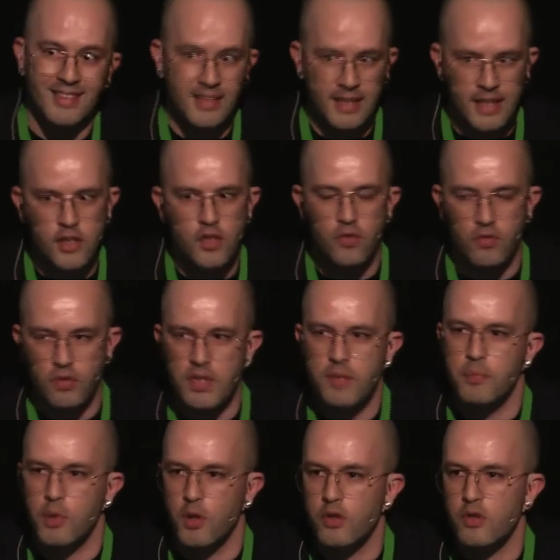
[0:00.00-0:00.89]
JSON
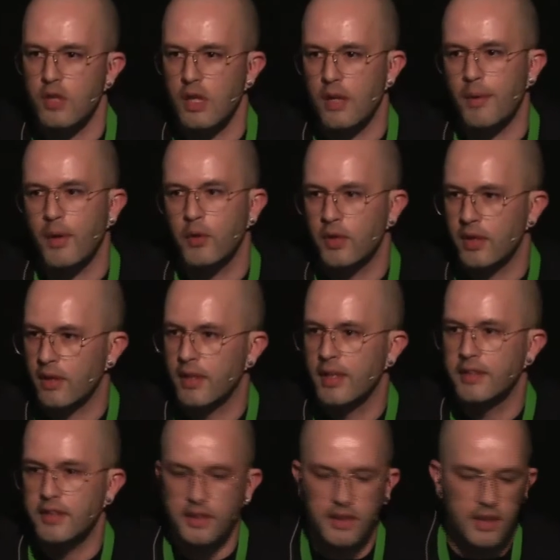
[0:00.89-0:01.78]
response about an
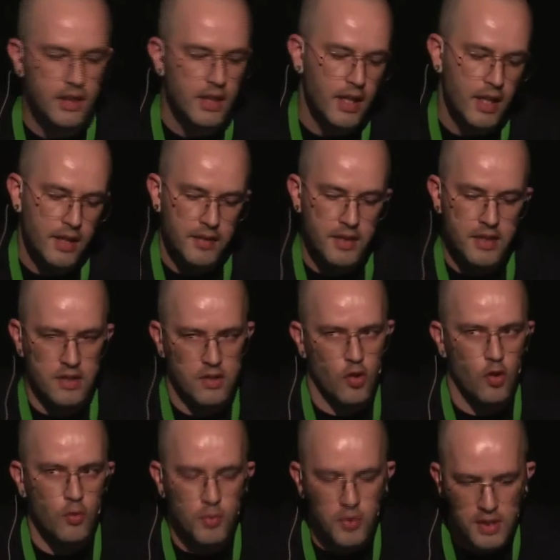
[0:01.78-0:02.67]
entity, this
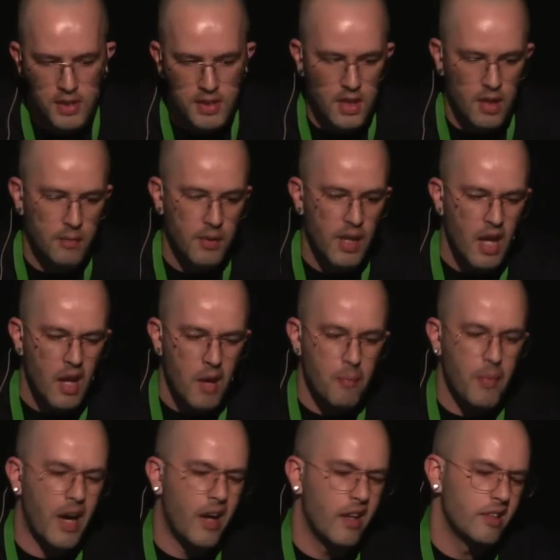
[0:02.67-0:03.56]
is almost the same.
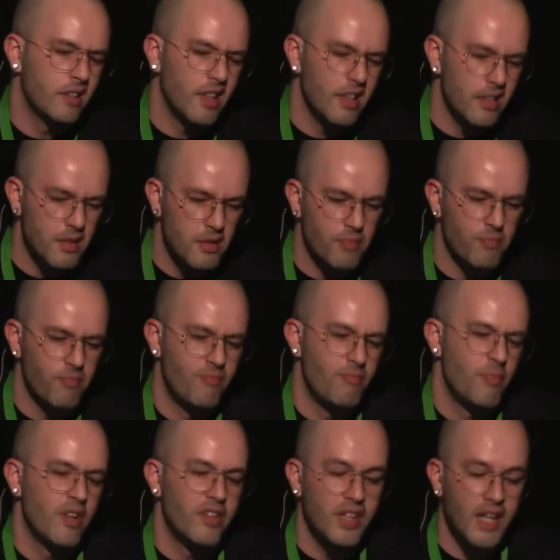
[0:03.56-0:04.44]
But it's
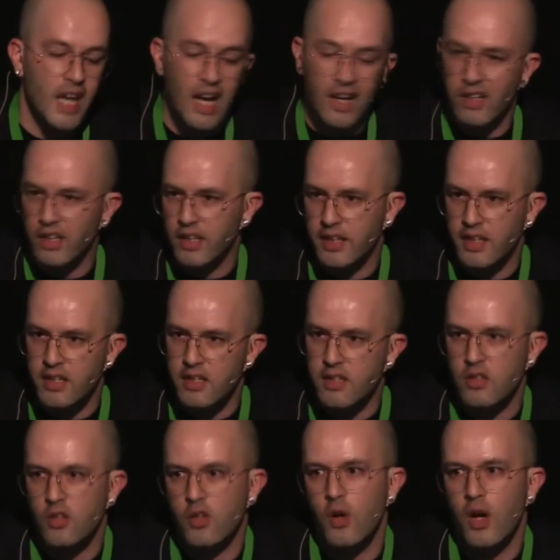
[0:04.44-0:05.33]
very ugly,
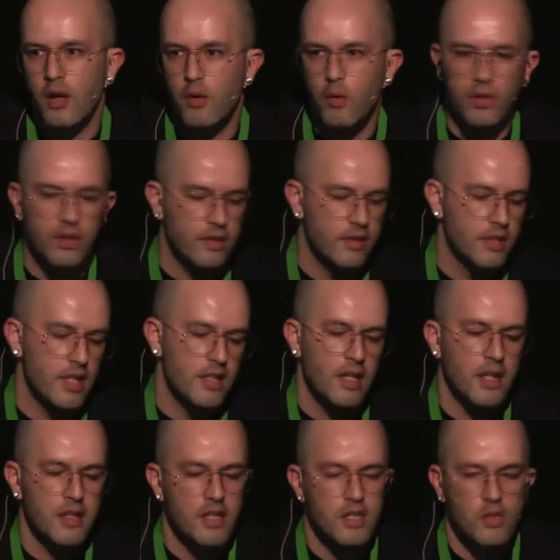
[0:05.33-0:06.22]
this, so I
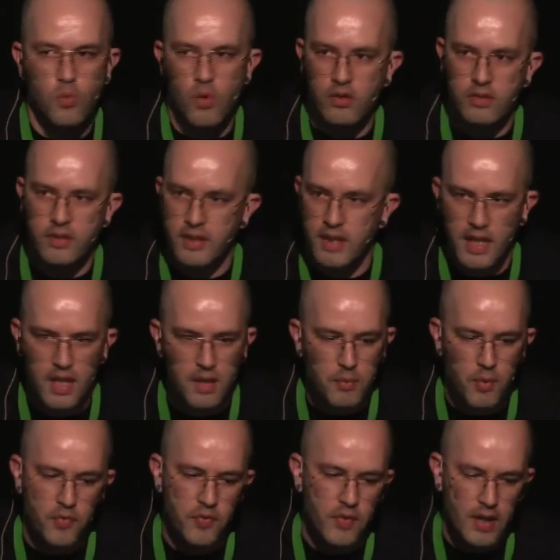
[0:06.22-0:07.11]
just want the
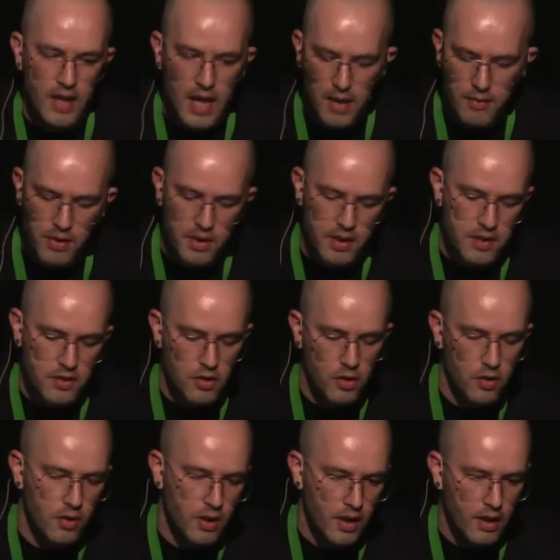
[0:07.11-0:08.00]
name of the library.
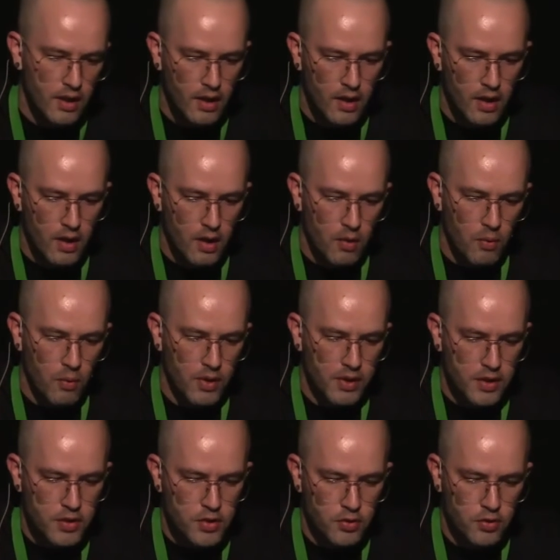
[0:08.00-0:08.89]
So
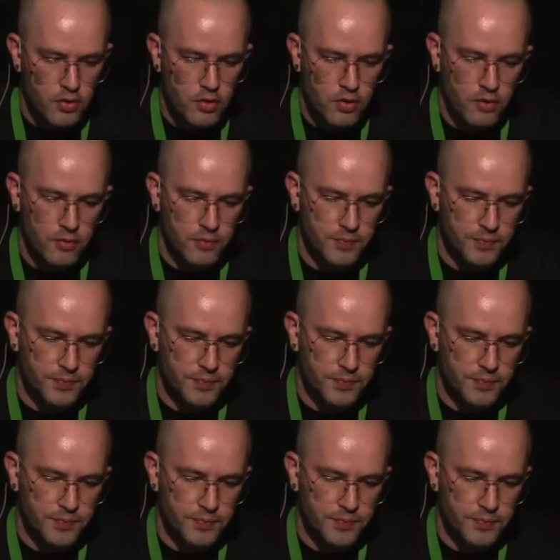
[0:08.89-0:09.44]
what I should do?